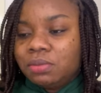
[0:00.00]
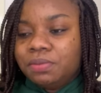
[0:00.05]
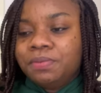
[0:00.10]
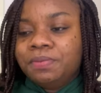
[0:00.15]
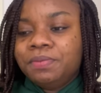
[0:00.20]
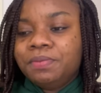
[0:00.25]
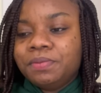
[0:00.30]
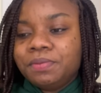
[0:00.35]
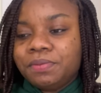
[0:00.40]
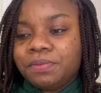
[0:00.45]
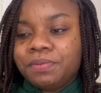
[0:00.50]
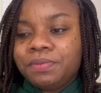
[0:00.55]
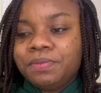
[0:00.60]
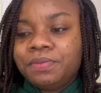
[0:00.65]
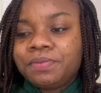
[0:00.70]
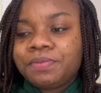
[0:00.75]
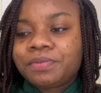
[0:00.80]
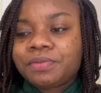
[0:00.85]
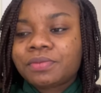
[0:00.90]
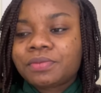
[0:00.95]

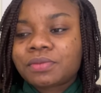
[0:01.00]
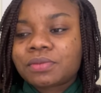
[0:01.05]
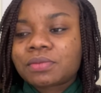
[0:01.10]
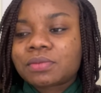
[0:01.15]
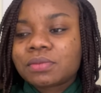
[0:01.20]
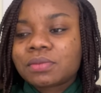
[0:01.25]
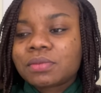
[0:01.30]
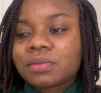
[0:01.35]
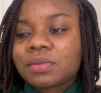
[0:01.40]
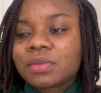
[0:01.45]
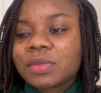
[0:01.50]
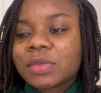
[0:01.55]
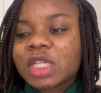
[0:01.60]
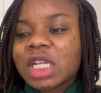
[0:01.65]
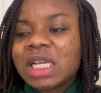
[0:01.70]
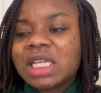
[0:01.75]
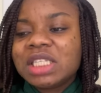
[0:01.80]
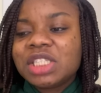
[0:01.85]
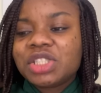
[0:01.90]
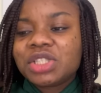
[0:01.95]
initially
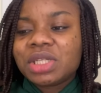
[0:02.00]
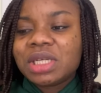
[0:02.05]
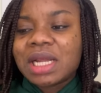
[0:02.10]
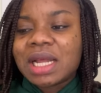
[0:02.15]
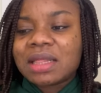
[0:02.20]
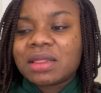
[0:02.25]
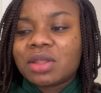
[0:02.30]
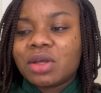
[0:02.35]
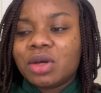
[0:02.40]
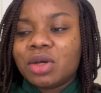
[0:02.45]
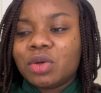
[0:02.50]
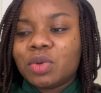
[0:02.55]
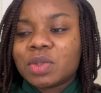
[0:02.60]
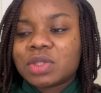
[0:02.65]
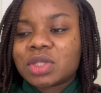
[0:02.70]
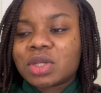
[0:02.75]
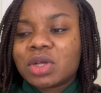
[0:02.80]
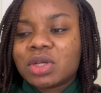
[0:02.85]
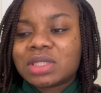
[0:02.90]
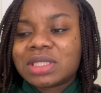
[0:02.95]
I thought it
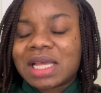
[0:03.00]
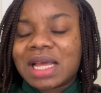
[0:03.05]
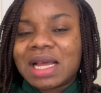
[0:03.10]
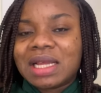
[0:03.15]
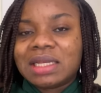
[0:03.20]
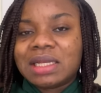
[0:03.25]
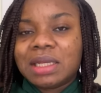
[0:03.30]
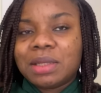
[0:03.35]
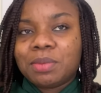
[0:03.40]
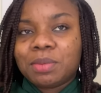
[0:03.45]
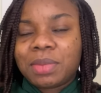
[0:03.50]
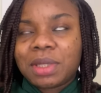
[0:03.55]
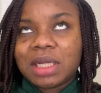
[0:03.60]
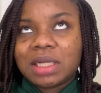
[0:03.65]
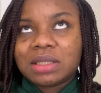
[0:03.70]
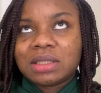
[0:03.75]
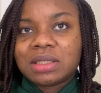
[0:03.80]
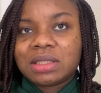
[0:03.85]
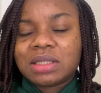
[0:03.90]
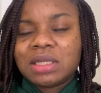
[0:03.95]
was because I had
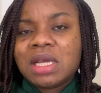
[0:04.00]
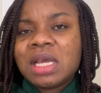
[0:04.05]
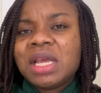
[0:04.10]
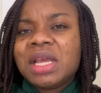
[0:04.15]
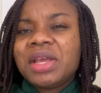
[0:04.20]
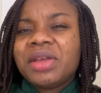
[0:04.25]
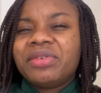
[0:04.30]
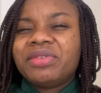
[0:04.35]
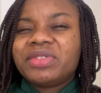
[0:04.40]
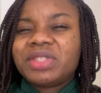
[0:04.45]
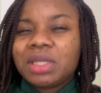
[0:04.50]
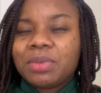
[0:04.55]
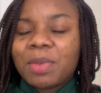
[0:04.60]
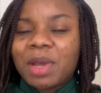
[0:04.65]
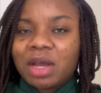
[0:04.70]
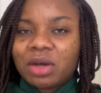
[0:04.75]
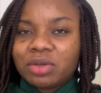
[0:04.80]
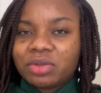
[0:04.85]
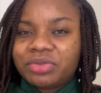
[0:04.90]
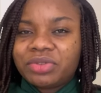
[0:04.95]
implants if you see
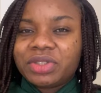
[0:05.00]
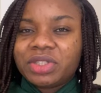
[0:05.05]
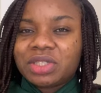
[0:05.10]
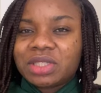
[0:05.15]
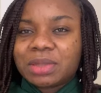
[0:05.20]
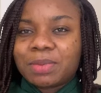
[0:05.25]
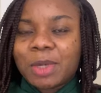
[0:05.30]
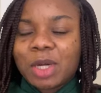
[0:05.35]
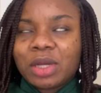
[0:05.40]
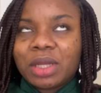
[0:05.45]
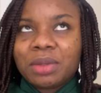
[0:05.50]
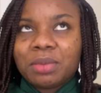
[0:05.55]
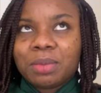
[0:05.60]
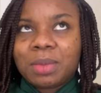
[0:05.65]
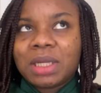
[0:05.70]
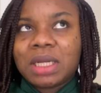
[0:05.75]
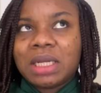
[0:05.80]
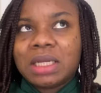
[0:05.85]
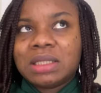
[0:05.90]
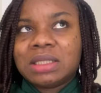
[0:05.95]
my old videos about
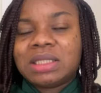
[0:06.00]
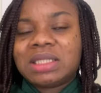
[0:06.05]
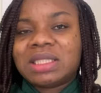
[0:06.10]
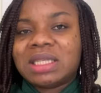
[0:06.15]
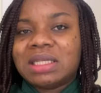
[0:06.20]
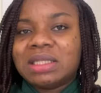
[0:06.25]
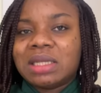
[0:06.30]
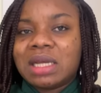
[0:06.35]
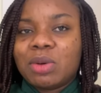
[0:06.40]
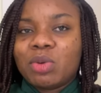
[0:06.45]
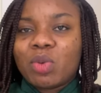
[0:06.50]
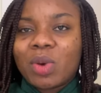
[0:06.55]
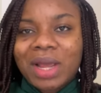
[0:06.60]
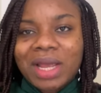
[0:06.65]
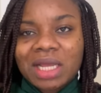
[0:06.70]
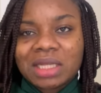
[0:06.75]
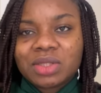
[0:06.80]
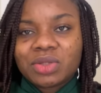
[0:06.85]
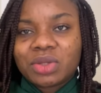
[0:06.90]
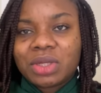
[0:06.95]
implants and why
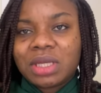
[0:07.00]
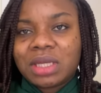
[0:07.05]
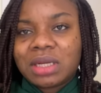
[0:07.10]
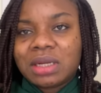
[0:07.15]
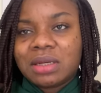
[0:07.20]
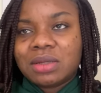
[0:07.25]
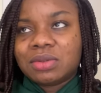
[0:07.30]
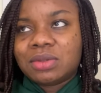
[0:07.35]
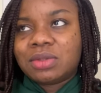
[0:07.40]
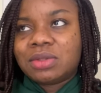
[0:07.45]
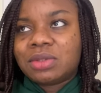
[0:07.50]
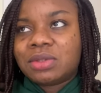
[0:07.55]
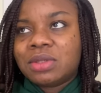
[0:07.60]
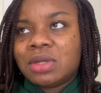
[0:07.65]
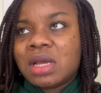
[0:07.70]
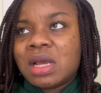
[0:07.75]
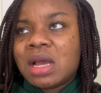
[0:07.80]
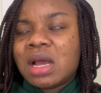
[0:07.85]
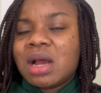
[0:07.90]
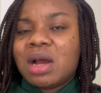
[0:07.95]
I took it out
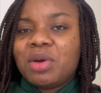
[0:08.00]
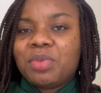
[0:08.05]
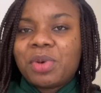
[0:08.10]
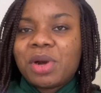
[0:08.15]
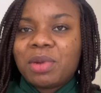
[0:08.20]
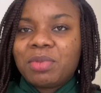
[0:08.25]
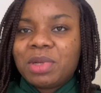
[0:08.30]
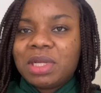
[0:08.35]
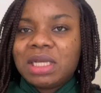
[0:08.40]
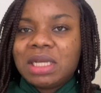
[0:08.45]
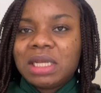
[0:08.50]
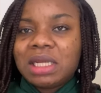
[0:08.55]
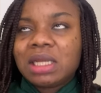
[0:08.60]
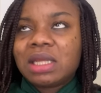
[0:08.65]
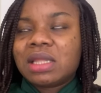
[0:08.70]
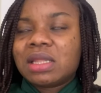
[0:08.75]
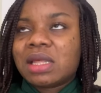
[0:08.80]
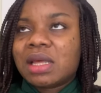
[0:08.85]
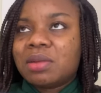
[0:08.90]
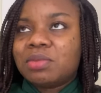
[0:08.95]
I'll probably
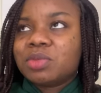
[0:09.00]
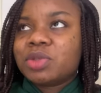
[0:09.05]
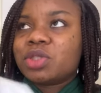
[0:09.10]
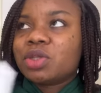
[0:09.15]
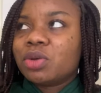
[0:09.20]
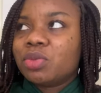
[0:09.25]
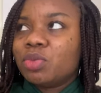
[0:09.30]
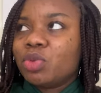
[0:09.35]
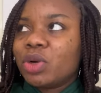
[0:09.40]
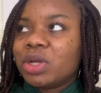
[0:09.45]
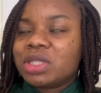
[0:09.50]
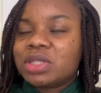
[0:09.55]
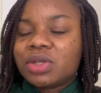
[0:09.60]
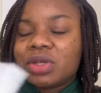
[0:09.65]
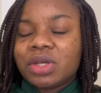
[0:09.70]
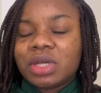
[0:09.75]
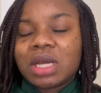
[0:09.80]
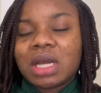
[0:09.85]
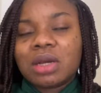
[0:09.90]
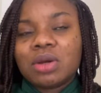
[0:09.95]
link them somewhere so
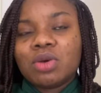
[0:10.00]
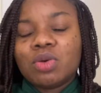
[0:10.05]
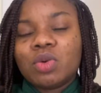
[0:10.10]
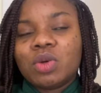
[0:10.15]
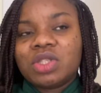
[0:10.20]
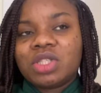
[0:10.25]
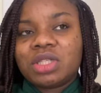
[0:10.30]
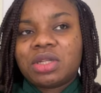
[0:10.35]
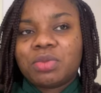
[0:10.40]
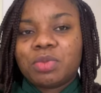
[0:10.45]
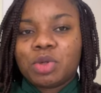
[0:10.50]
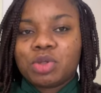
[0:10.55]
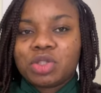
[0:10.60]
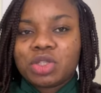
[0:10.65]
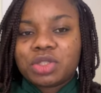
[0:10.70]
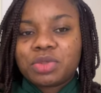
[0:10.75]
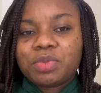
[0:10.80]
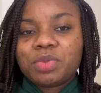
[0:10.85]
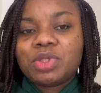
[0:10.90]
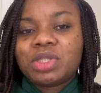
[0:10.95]
you can go watch them or
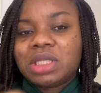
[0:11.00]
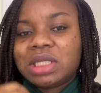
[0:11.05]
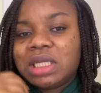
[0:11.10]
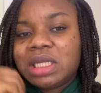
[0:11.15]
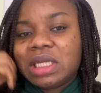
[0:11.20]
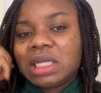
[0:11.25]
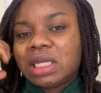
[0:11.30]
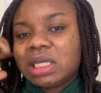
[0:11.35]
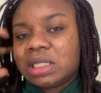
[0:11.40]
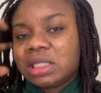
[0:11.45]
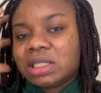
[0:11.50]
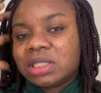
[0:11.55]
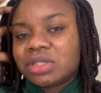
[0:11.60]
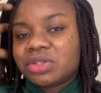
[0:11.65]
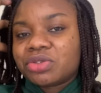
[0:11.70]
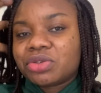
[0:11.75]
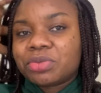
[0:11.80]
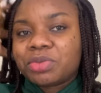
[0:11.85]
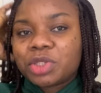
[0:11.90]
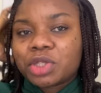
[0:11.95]
just put the link in the
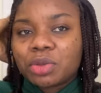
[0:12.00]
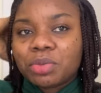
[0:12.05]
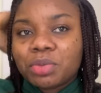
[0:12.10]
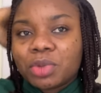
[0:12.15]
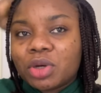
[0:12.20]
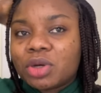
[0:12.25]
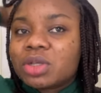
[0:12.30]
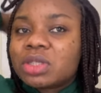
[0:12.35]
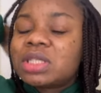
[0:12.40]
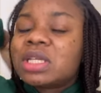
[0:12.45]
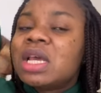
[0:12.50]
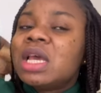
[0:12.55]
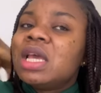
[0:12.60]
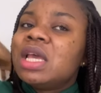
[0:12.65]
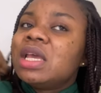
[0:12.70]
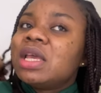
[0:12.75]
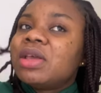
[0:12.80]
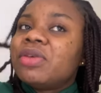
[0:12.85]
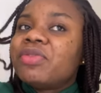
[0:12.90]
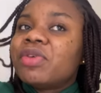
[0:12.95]
description box
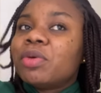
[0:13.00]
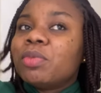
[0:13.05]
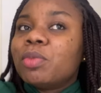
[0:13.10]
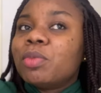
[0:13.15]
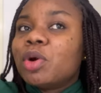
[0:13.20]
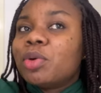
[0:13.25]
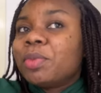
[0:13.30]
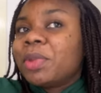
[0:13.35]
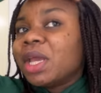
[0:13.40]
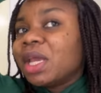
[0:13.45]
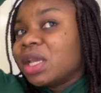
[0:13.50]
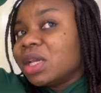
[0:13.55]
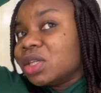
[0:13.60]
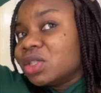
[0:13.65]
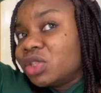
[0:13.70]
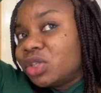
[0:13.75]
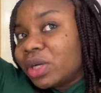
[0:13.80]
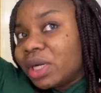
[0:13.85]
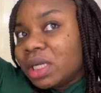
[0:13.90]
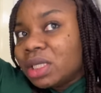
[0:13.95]
if you're a mommy and you're
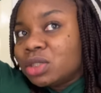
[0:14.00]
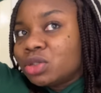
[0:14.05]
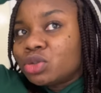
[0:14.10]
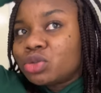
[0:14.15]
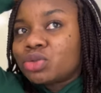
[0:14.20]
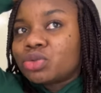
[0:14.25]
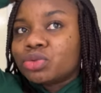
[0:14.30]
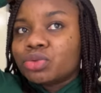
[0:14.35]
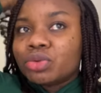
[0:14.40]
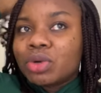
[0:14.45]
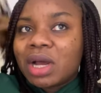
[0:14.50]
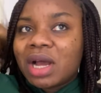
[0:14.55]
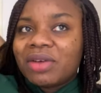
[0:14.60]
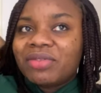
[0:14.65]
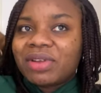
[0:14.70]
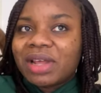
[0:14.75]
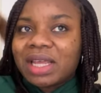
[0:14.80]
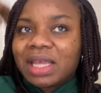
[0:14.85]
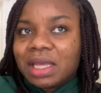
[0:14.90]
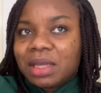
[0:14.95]
trying to have
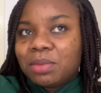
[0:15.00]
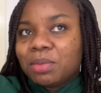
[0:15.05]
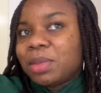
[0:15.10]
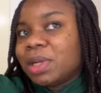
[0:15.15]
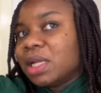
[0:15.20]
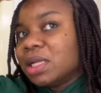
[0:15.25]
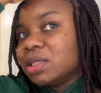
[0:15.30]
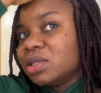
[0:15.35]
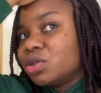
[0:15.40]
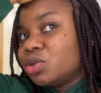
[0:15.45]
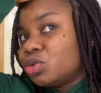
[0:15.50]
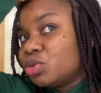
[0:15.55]
like implants